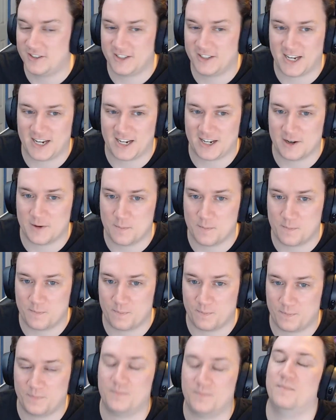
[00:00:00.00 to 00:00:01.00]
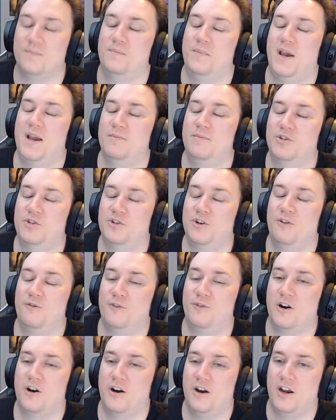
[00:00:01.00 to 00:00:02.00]
Like, Bam's so
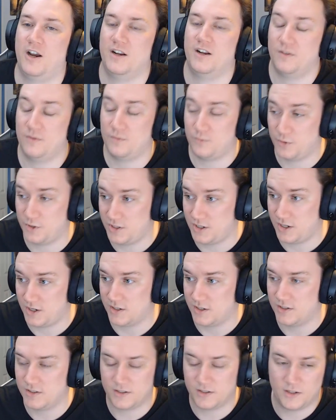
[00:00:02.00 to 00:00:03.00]
far ahead, which he is.